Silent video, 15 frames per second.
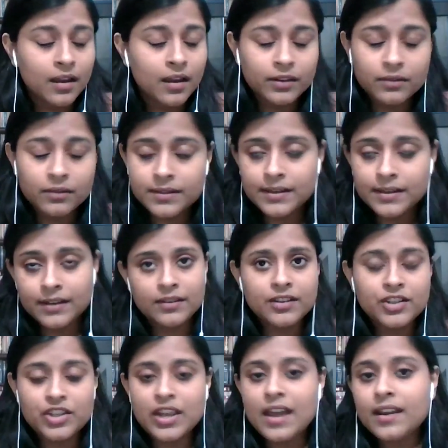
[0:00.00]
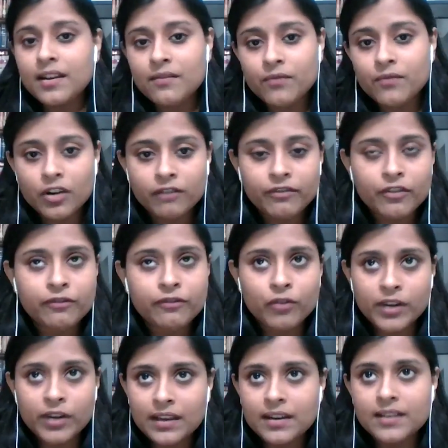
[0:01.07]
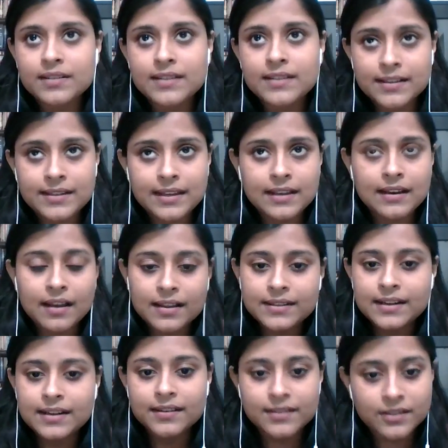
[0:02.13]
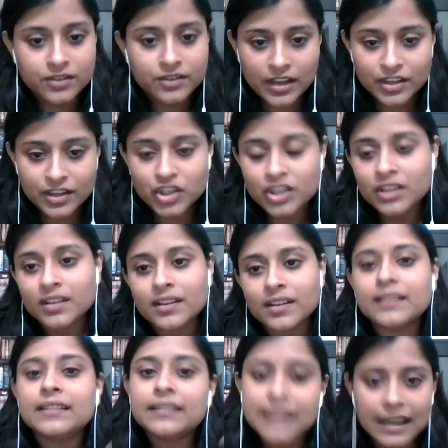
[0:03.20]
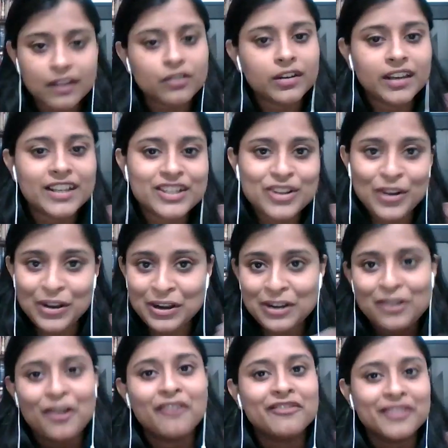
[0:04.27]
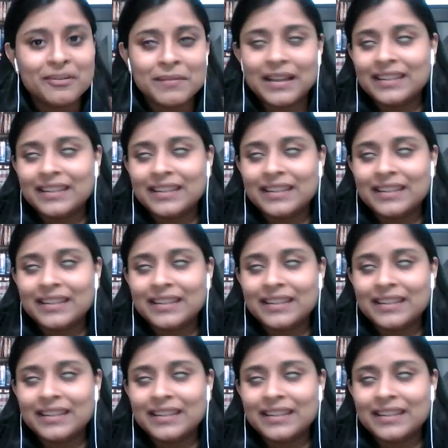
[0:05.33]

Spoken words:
you know, sit on a chair and work for 14 and 16 hours at a stretch, then only join a law firm.